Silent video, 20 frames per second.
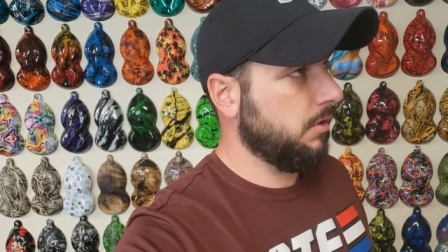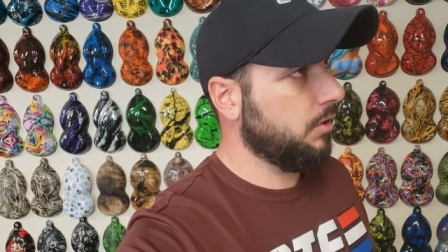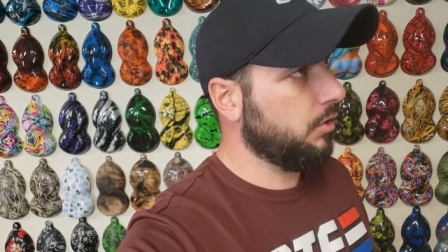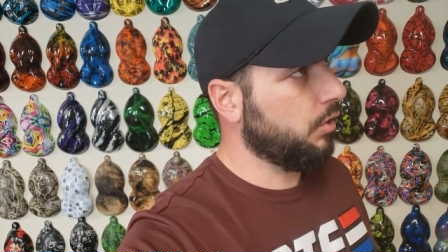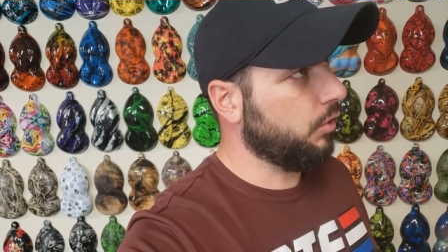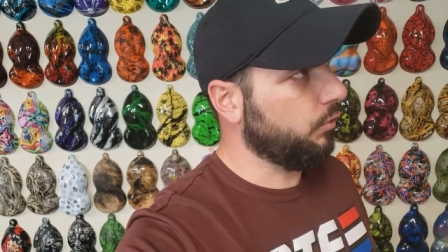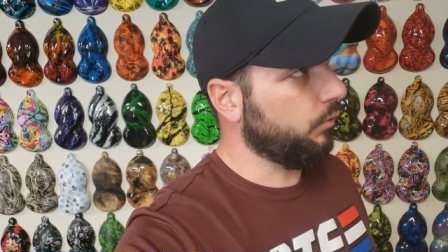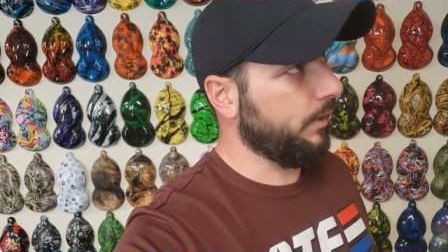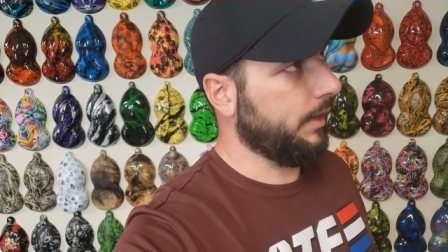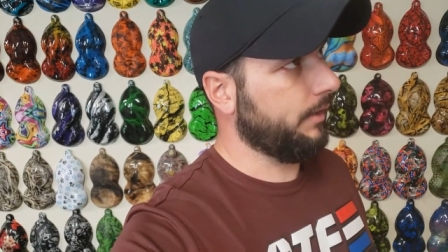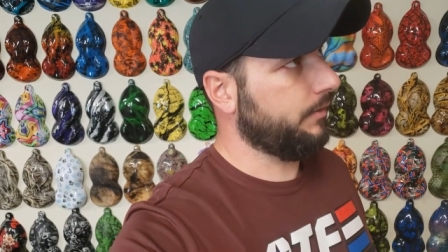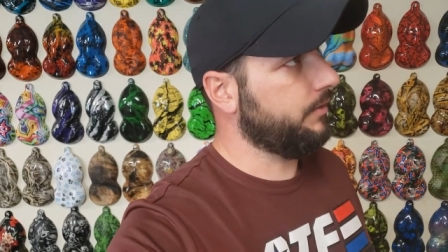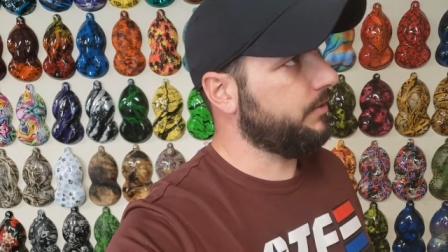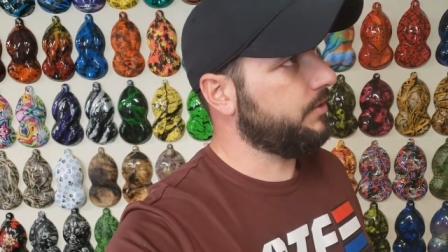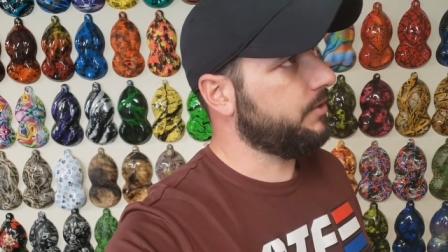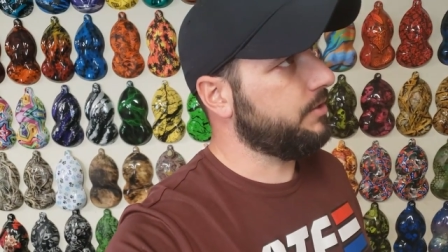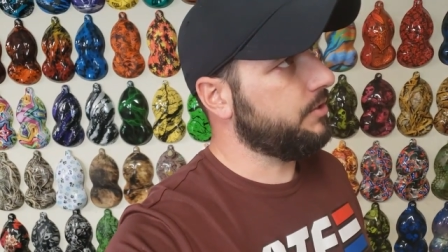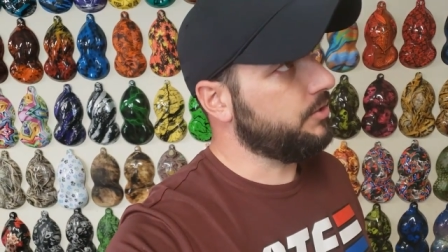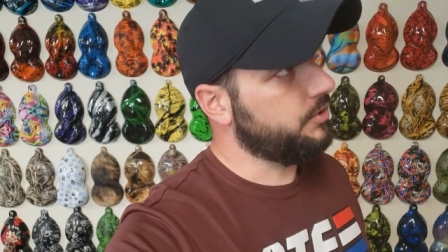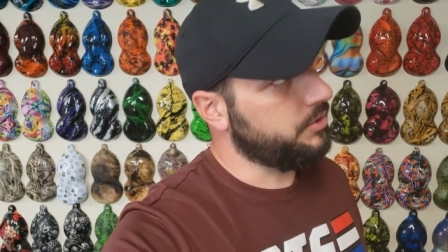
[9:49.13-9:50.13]
correct
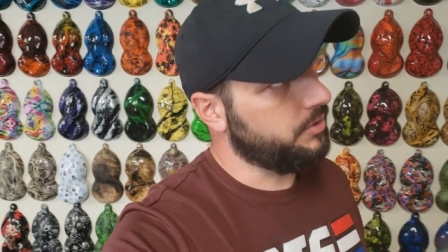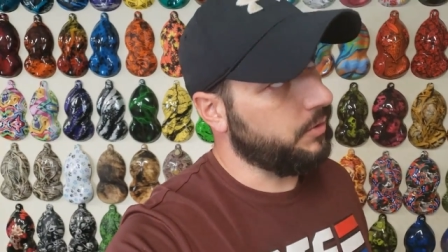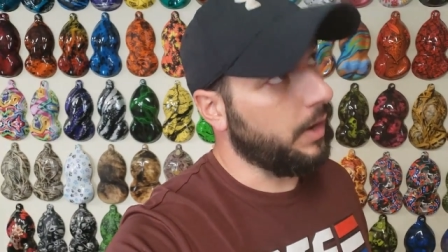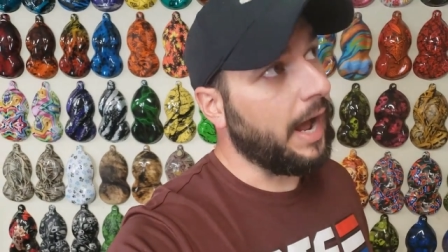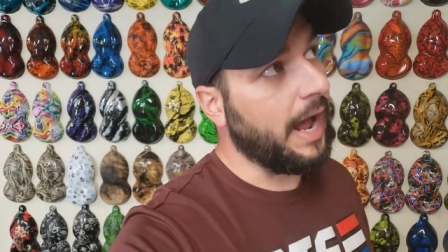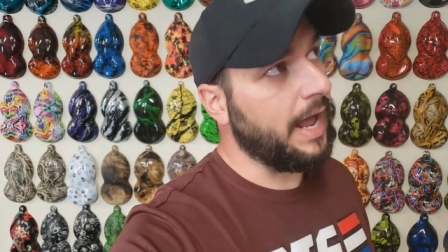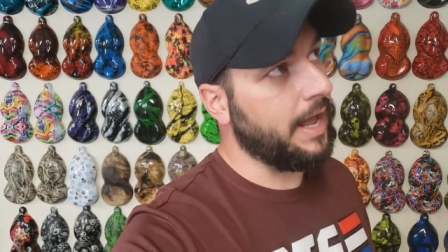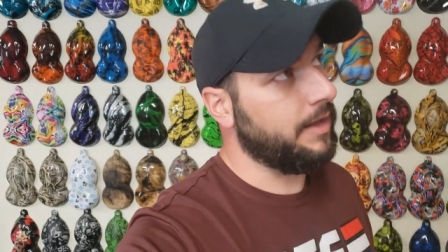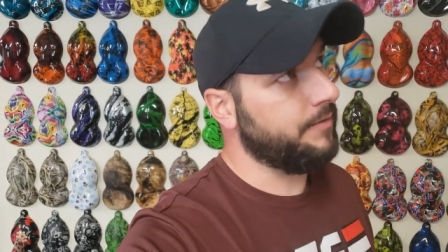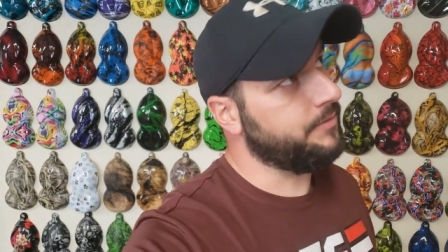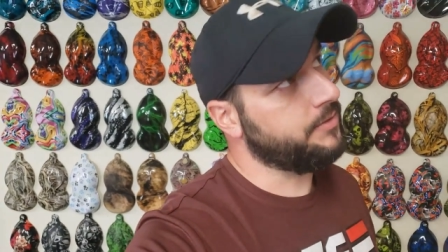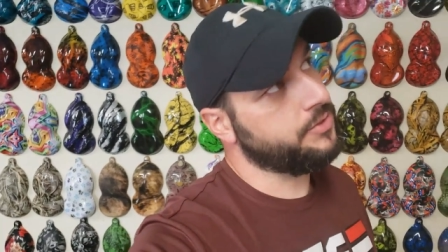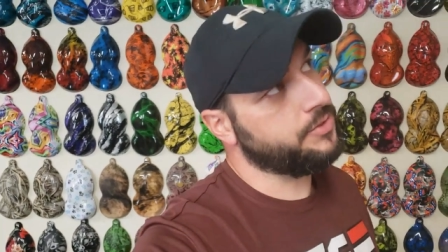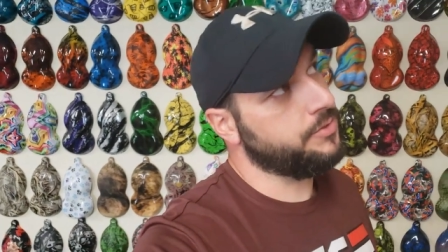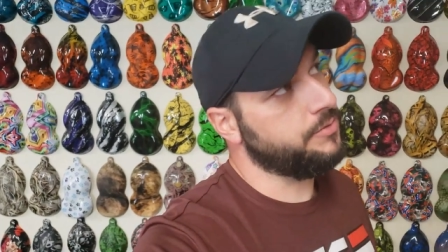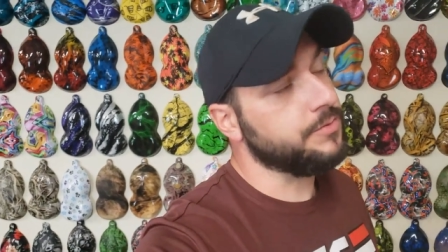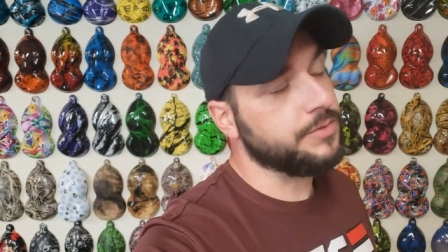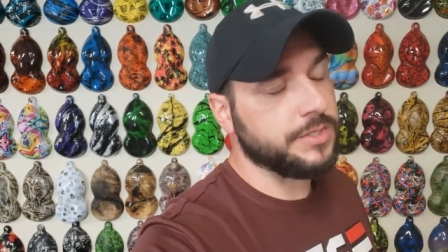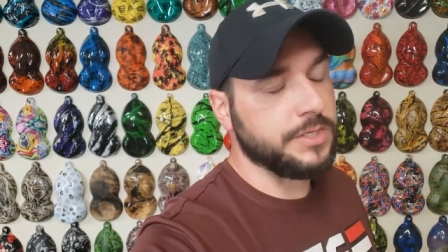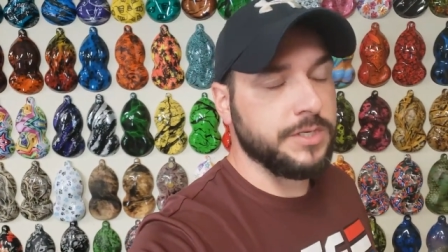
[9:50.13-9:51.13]
this issue. I have
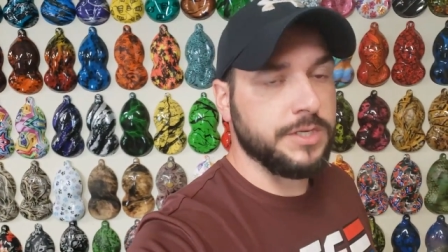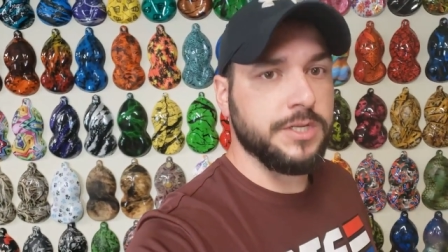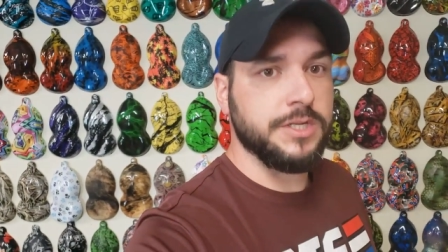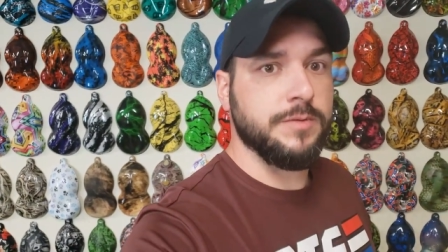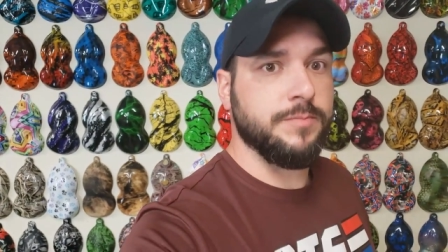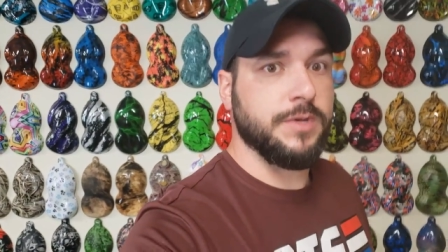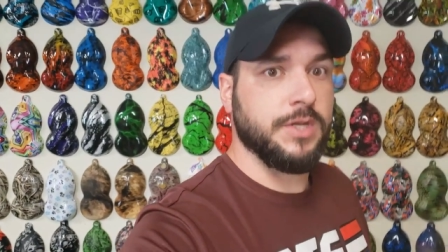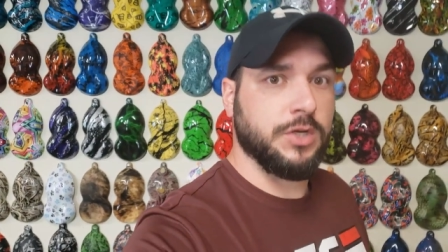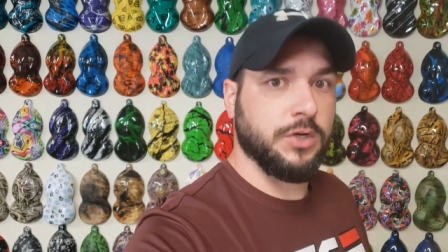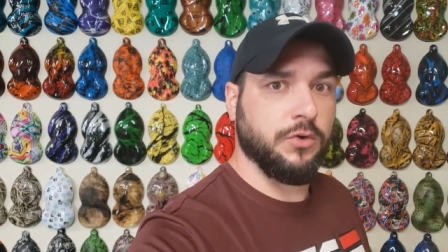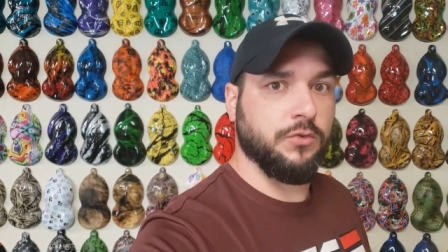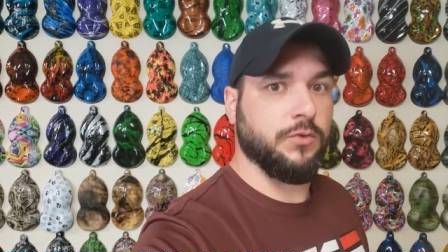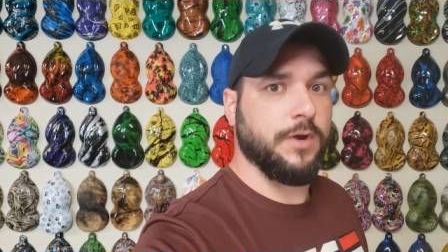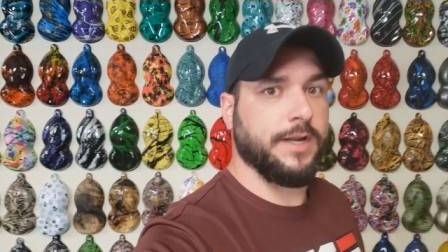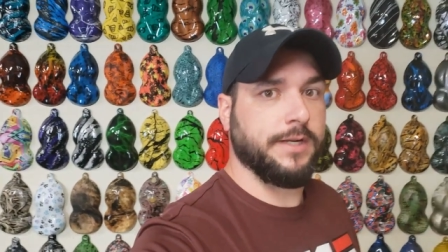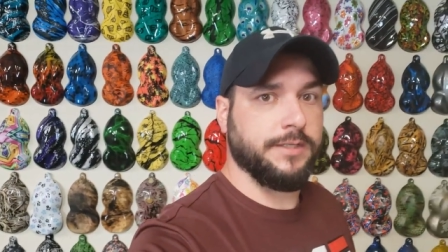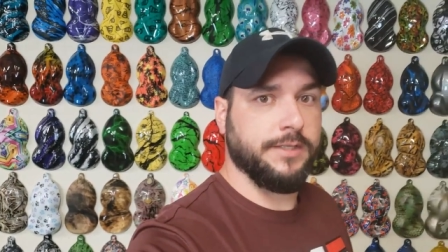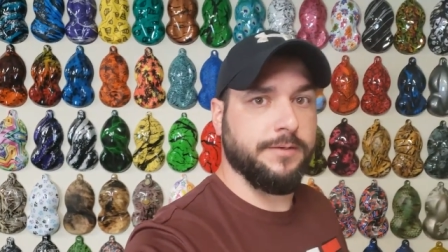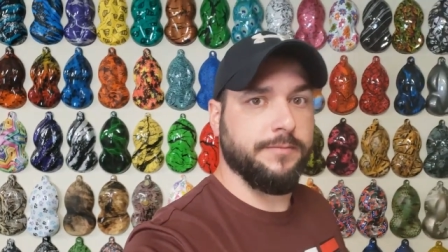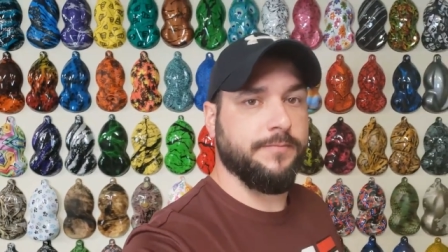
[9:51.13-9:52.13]
issues that need to be
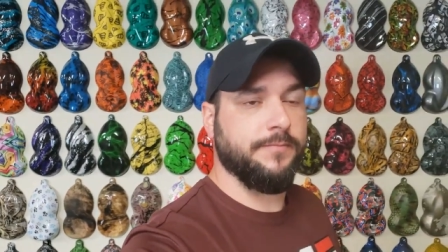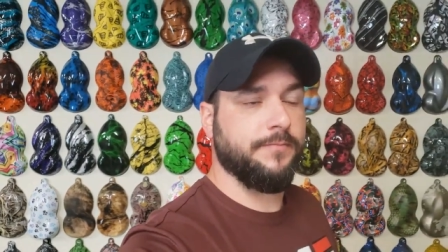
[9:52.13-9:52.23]
corrected.